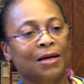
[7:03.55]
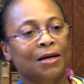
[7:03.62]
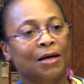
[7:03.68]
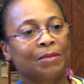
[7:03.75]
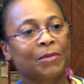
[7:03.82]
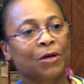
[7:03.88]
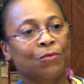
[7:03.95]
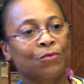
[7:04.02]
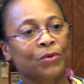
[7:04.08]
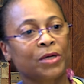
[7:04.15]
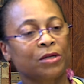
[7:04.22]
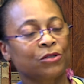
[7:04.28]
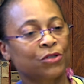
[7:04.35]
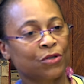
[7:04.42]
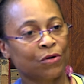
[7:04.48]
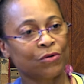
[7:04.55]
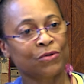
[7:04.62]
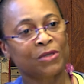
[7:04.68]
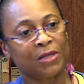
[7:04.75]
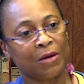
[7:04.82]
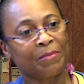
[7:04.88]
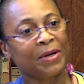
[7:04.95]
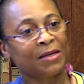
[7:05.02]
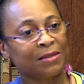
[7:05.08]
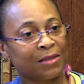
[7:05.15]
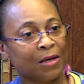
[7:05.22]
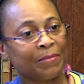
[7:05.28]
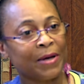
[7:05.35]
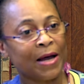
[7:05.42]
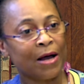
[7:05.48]
Um, and we can show you step by
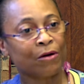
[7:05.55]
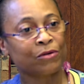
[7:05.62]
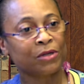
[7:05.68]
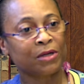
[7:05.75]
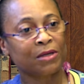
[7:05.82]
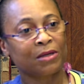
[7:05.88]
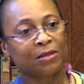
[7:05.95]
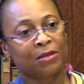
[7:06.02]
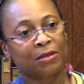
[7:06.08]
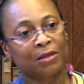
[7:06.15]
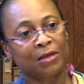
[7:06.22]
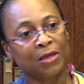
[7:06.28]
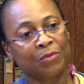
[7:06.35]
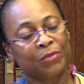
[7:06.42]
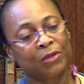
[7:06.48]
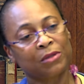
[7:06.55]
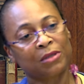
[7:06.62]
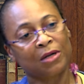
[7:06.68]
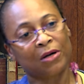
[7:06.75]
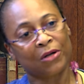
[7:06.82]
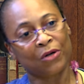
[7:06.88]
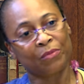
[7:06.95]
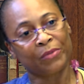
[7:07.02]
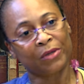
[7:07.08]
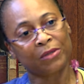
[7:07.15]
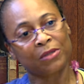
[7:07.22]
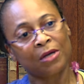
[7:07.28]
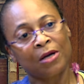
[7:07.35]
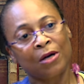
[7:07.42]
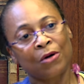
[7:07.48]
step how to get into the ebooks and
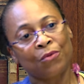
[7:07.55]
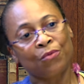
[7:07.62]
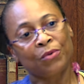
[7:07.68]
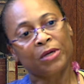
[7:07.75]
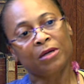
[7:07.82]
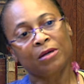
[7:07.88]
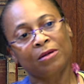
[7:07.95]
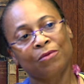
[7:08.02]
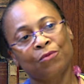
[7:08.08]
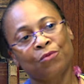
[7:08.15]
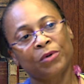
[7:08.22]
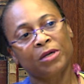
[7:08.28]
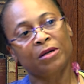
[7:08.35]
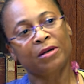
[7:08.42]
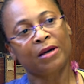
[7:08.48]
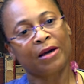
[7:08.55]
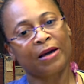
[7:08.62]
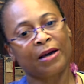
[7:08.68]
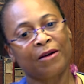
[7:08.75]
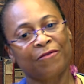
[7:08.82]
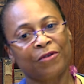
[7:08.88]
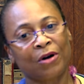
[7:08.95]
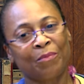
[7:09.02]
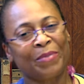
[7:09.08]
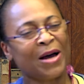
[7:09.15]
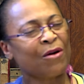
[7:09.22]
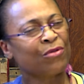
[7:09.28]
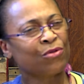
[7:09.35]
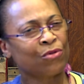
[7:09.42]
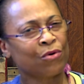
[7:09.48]
audiobooks. Wow. We, we have
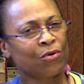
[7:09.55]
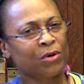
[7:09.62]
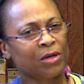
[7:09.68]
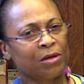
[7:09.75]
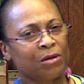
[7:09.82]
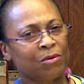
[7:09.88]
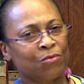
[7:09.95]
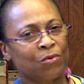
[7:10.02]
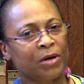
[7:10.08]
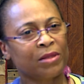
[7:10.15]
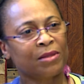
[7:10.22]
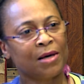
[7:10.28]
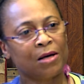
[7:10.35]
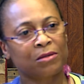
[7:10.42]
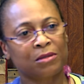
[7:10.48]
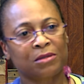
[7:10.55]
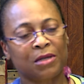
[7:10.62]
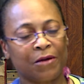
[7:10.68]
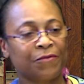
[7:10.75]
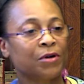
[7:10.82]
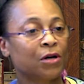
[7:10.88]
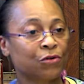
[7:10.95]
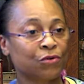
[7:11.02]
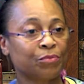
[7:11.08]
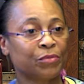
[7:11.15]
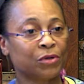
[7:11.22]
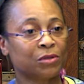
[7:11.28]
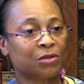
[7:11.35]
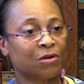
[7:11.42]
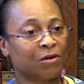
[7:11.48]
about 31,700
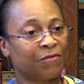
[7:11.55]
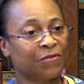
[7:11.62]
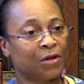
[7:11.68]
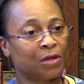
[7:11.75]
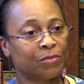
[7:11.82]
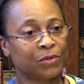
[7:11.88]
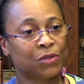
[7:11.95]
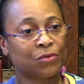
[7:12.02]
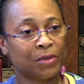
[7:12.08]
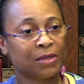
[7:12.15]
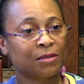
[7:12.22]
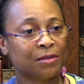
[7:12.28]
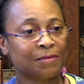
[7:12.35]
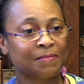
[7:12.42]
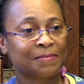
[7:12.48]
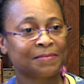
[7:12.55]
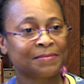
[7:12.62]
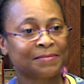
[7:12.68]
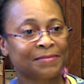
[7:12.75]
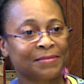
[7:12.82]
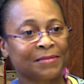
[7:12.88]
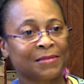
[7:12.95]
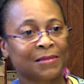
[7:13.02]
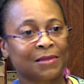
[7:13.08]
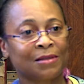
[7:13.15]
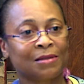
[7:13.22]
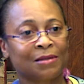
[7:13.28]
books that are available to us. Wow.